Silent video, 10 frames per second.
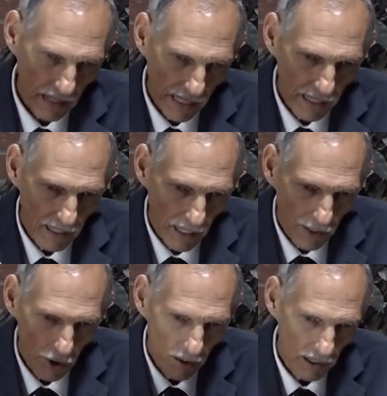and
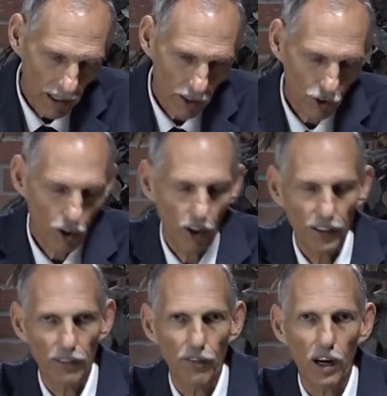other literature on
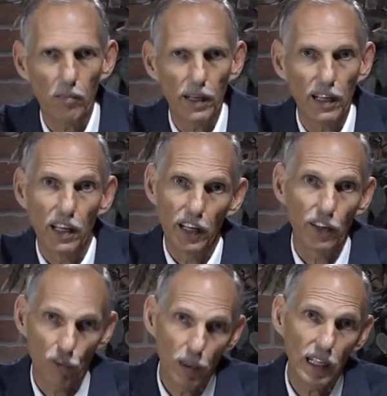the environment
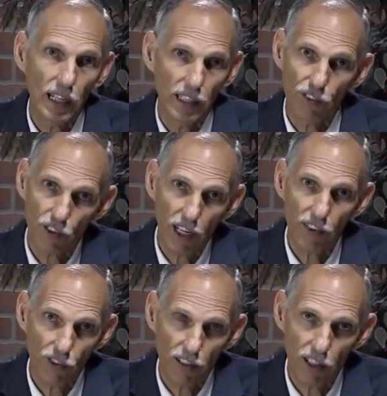is really a
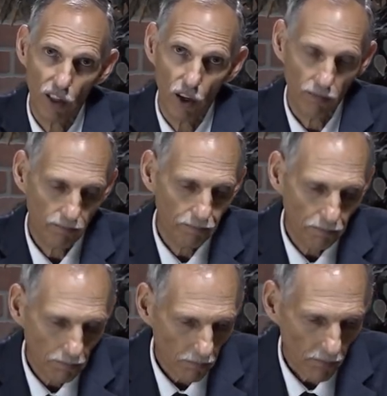disguised Sunday law.
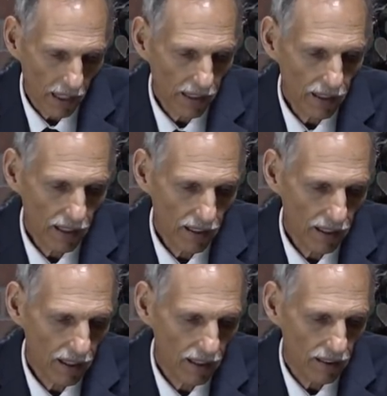And
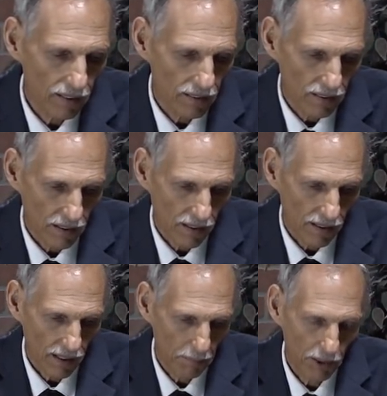the
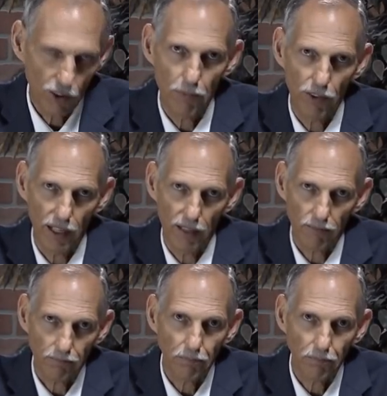bishop said,